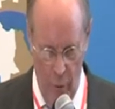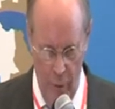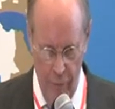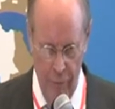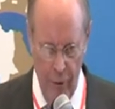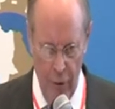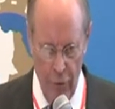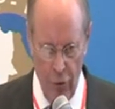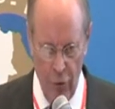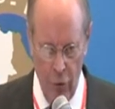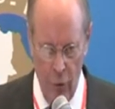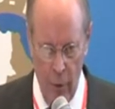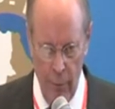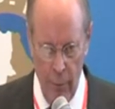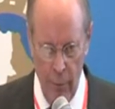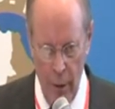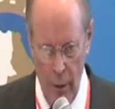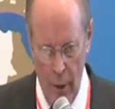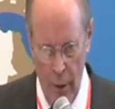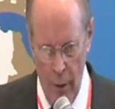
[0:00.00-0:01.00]

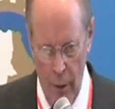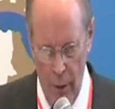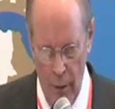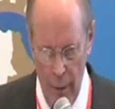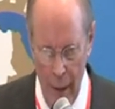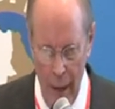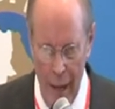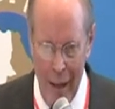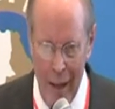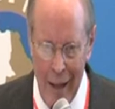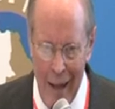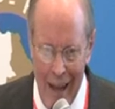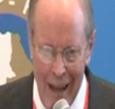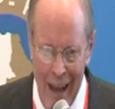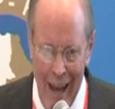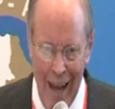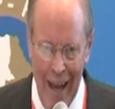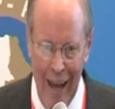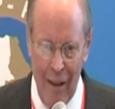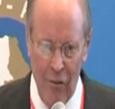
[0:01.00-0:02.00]
venture
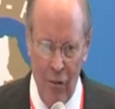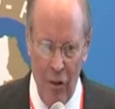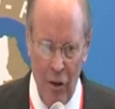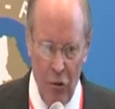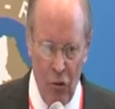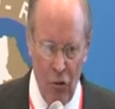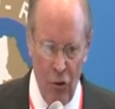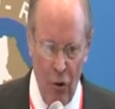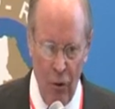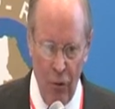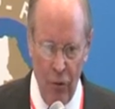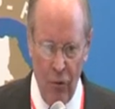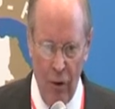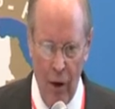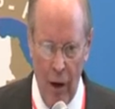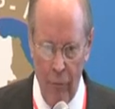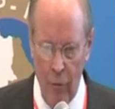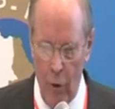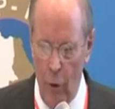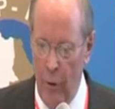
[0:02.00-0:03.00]
has an insurance
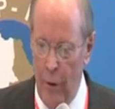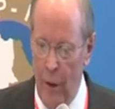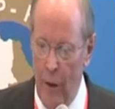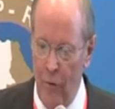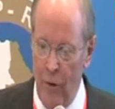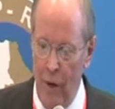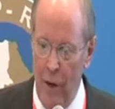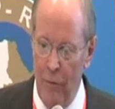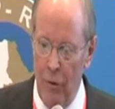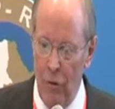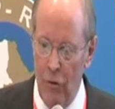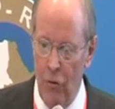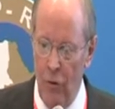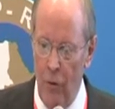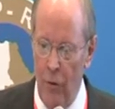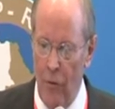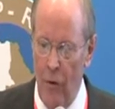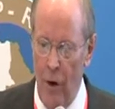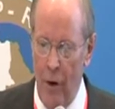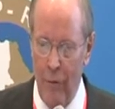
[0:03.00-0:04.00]
cover or doesn't have an
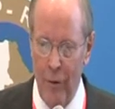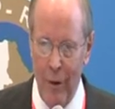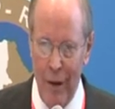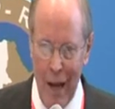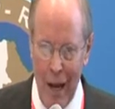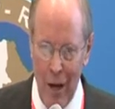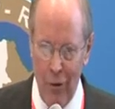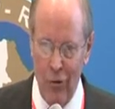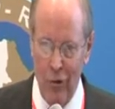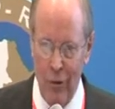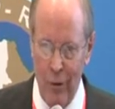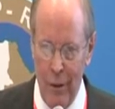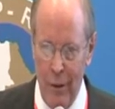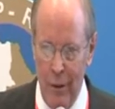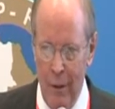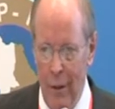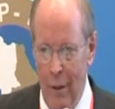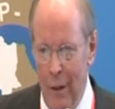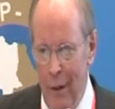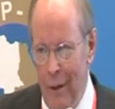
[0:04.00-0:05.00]
insurance cover that actually
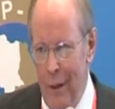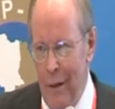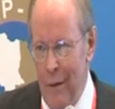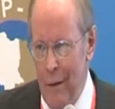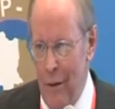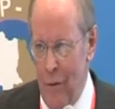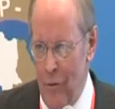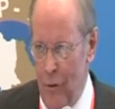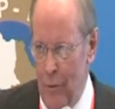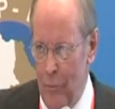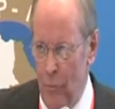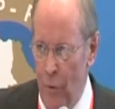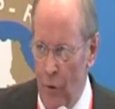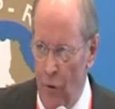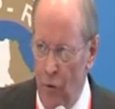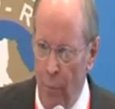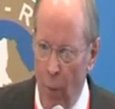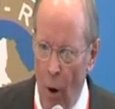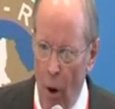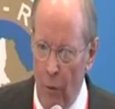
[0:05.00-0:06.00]
doesn't
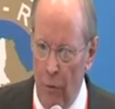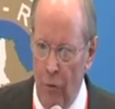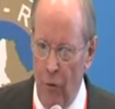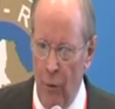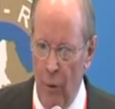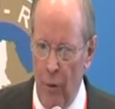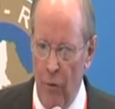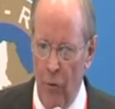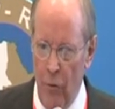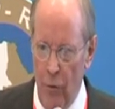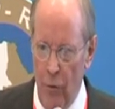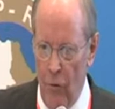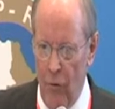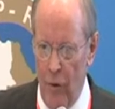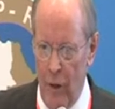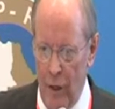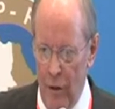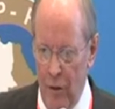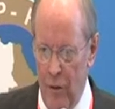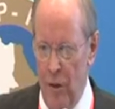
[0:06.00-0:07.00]
respond to it. So a
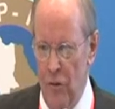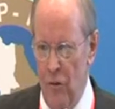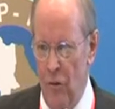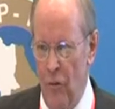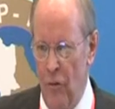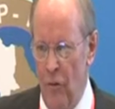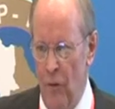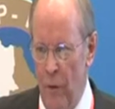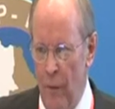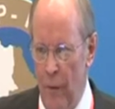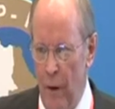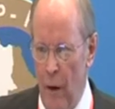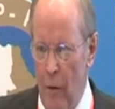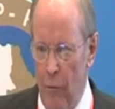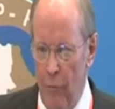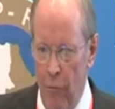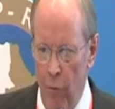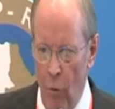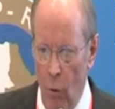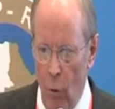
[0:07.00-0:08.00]
contingency there
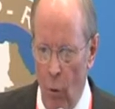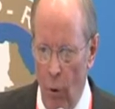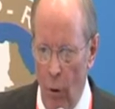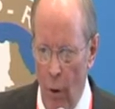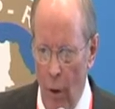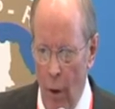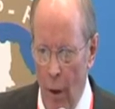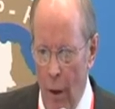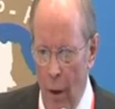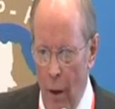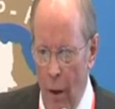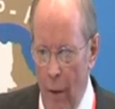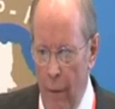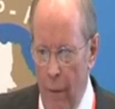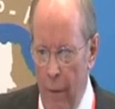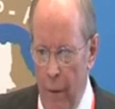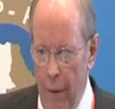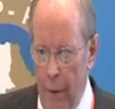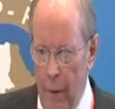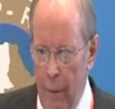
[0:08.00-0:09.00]
for
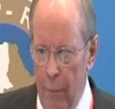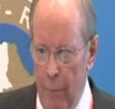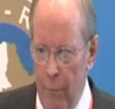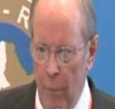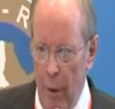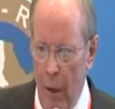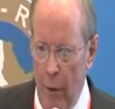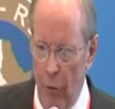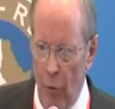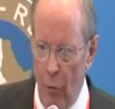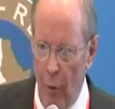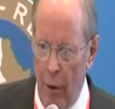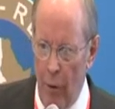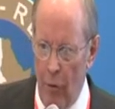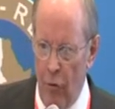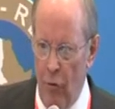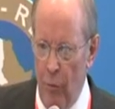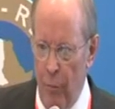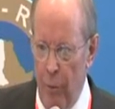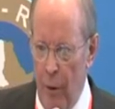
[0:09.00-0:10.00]
the
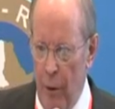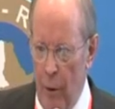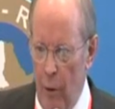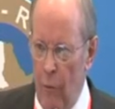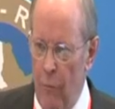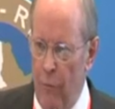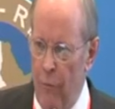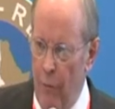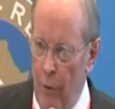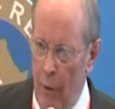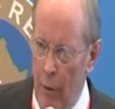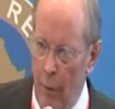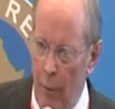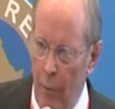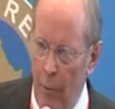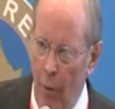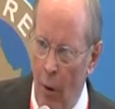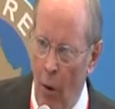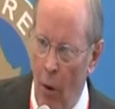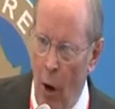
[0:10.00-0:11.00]
underwriters to be, or for the
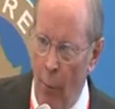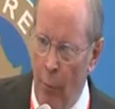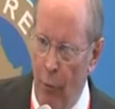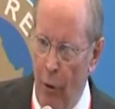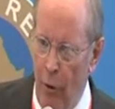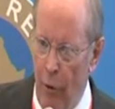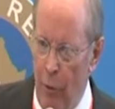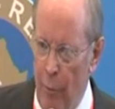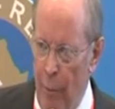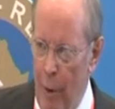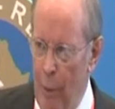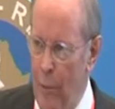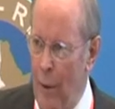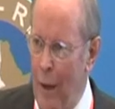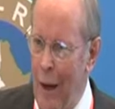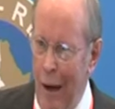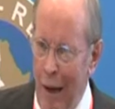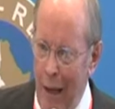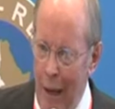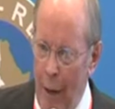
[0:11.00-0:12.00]
operator to be able
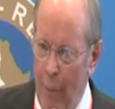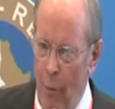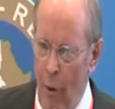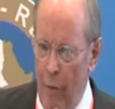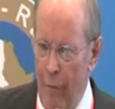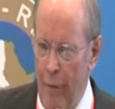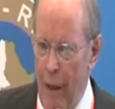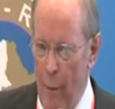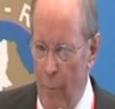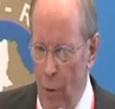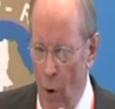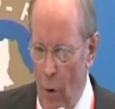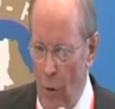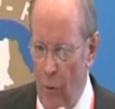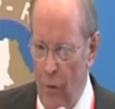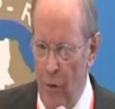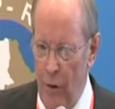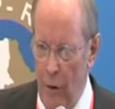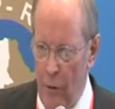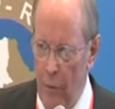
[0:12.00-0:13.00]
to claim off that
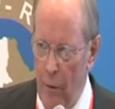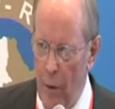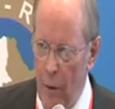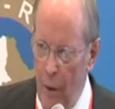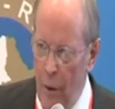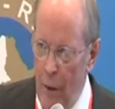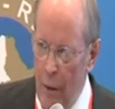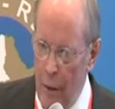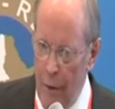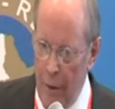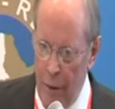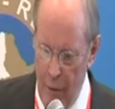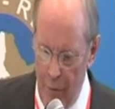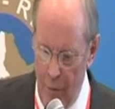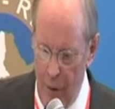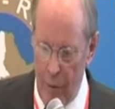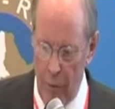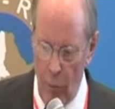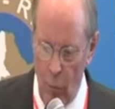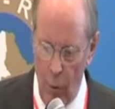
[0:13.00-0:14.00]
policy in the
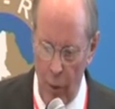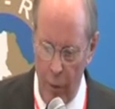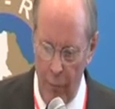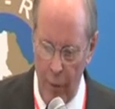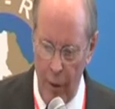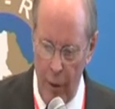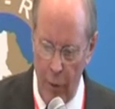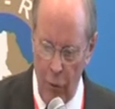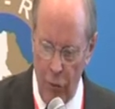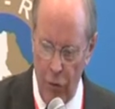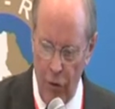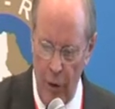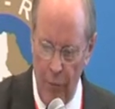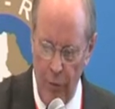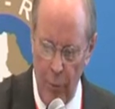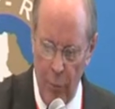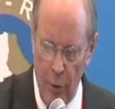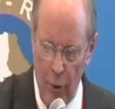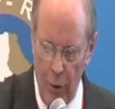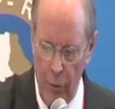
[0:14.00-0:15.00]
event that one of the other
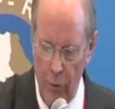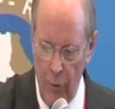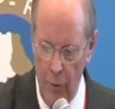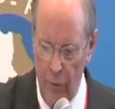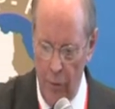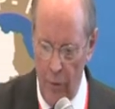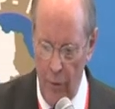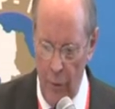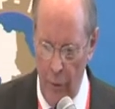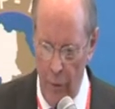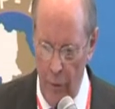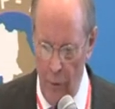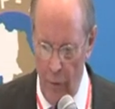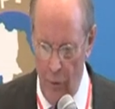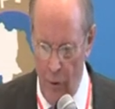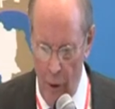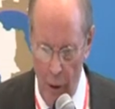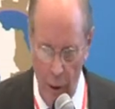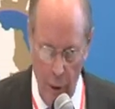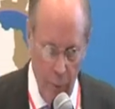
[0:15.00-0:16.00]
JV partners is
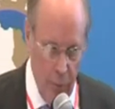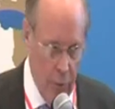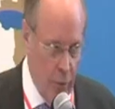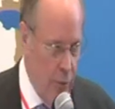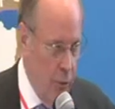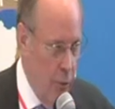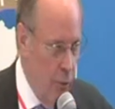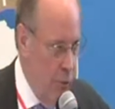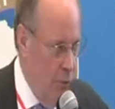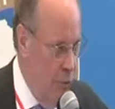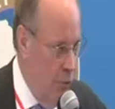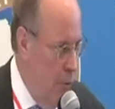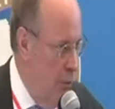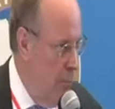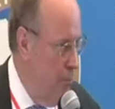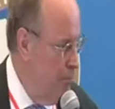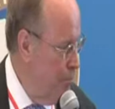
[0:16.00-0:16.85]
unable to do so.